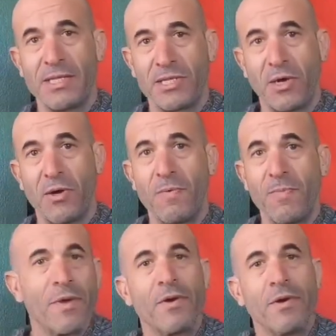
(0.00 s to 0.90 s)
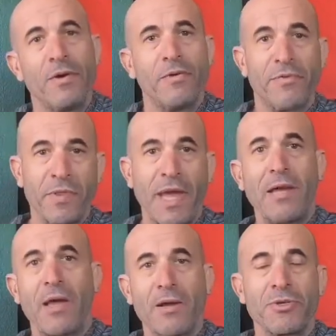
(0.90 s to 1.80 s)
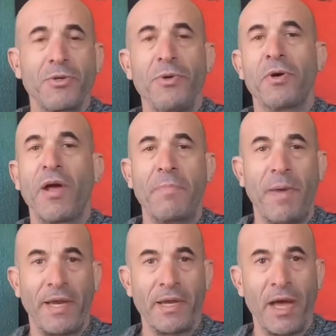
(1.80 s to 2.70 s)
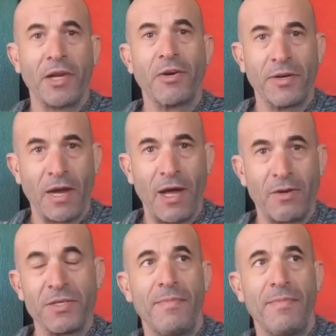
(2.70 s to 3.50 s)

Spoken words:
So for the Outlier scooter, I paid $900.